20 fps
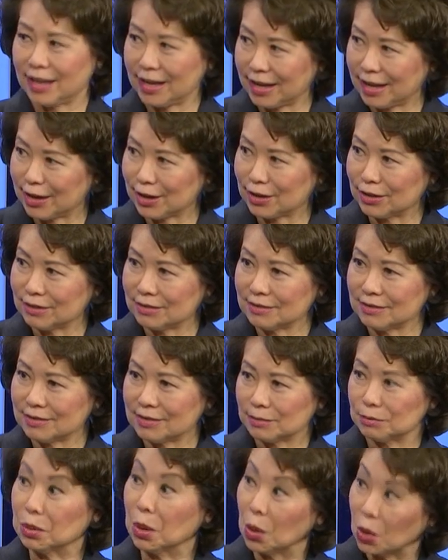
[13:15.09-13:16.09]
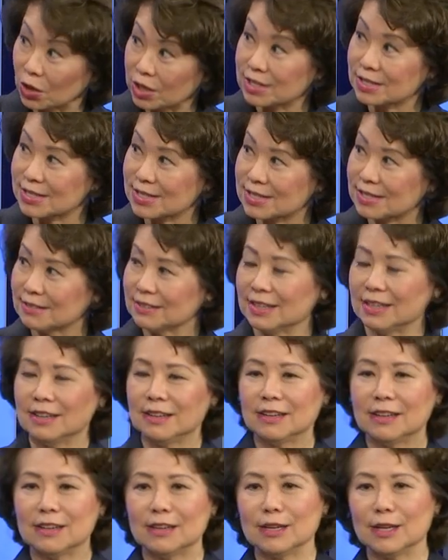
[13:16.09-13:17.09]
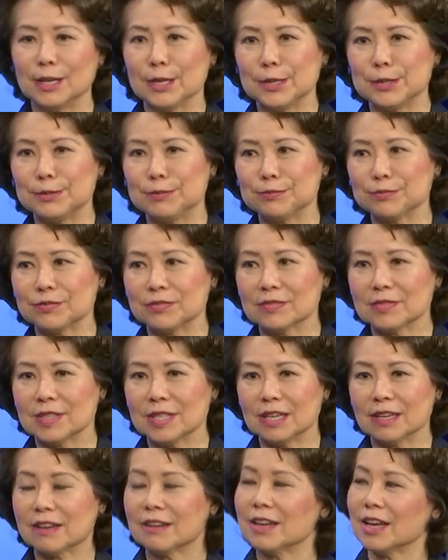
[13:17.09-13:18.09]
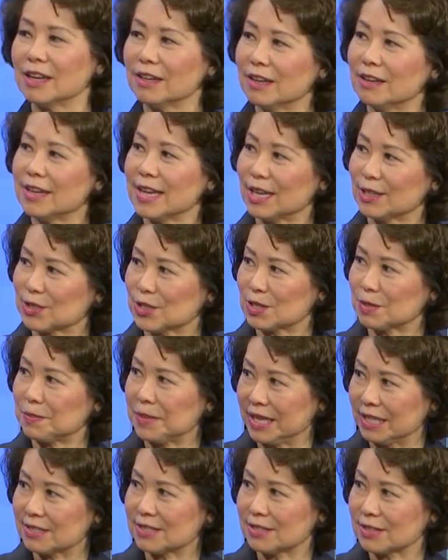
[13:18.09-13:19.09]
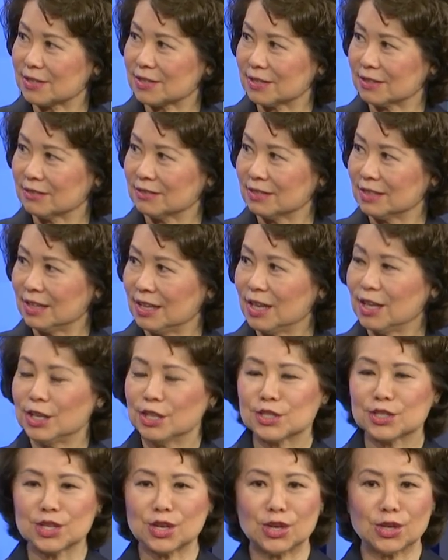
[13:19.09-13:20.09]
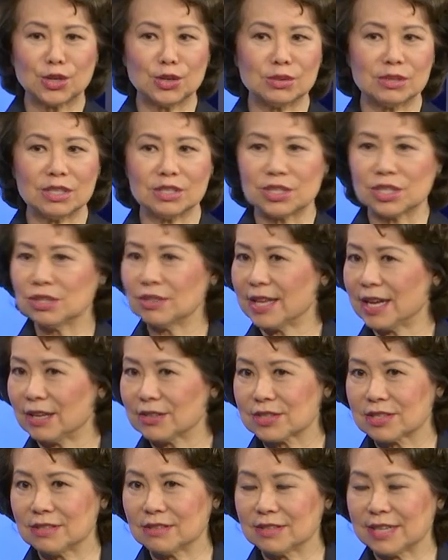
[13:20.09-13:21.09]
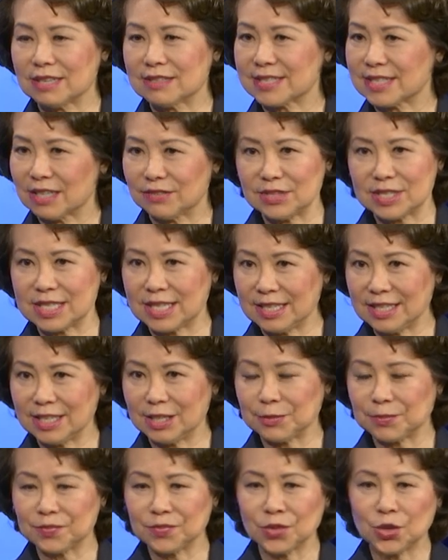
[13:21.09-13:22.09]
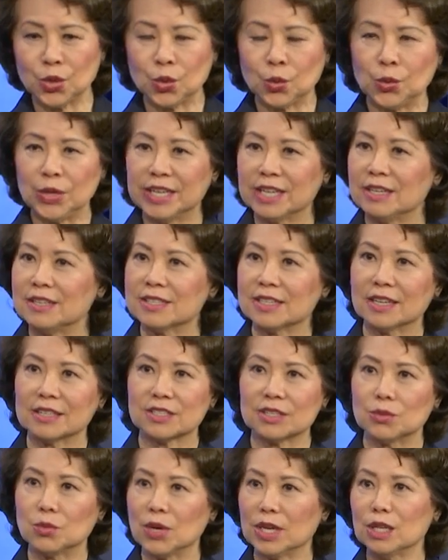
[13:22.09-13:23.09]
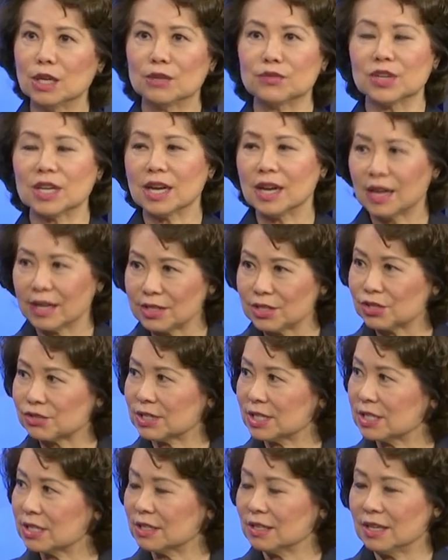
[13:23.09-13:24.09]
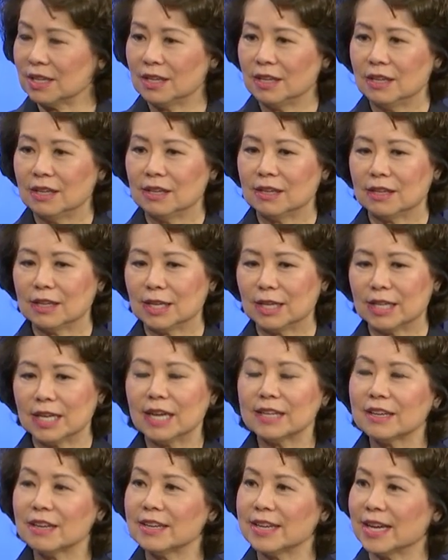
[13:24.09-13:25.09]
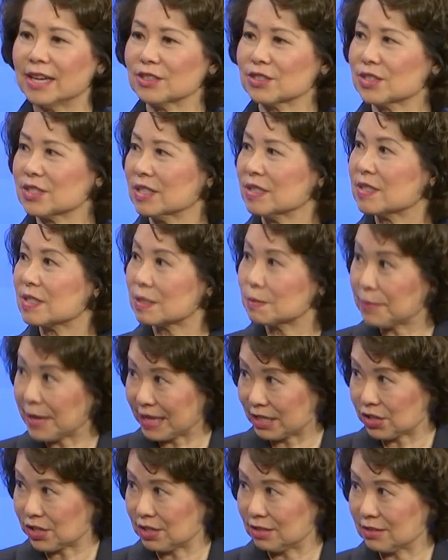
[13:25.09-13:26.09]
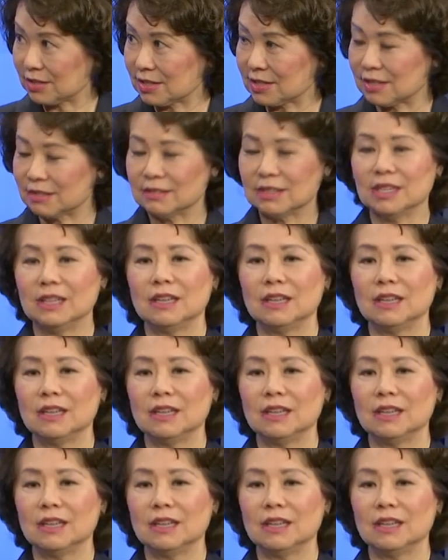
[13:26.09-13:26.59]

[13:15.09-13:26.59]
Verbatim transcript: airports, um, on an unannounced basis. So in two thousand seventeen, we conducted well over one hundred uh, unannounced inspections